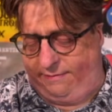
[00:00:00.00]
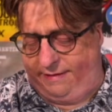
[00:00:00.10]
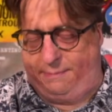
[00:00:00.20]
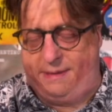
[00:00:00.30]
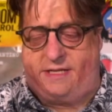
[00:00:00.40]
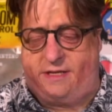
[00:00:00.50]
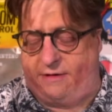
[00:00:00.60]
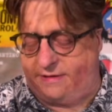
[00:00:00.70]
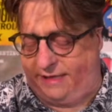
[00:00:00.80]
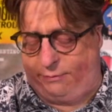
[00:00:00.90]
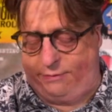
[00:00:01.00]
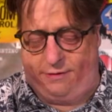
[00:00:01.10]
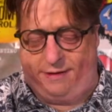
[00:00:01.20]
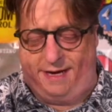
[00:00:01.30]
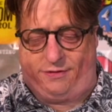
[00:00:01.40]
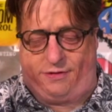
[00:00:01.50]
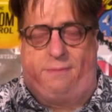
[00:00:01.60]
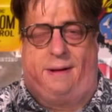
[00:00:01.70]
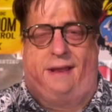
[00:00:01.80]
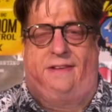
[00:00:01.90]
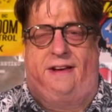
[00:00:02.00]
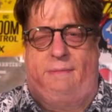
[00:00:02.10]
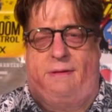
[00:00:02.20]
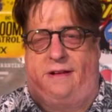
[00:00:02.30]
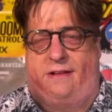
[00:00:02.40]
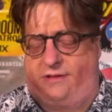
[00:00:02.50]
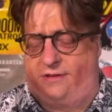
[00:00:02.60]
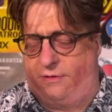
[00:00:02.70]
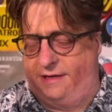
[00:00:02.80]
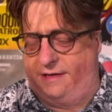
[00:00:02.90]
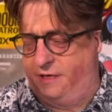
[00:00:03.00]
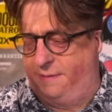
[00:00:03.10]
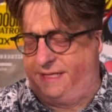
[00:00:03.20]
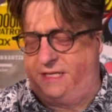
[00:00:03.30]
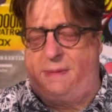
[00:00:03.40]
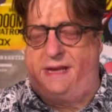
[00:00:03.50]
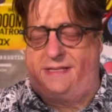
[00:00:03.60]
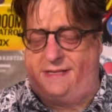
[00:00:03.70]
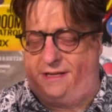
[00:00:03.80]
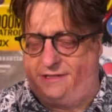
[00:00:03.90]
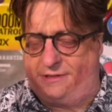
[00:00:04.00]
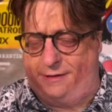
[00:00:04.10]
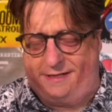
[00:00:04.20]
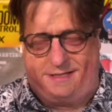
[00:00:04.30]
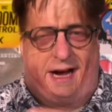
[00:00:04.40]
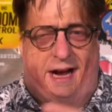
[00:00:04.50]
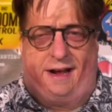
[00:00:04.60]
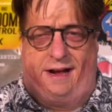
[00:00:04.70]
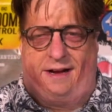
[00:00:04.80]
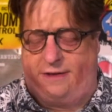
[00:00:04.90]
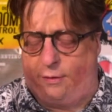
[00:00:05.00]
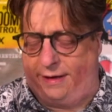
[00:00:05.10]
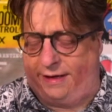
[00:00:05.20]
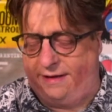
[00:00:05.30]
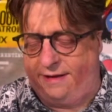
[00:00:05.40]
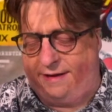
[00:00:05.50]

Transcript: in a miniseries. Like, when you only have a certain amount of time to tell a story, a certain amount of space to tell a story, it's not an ongoing.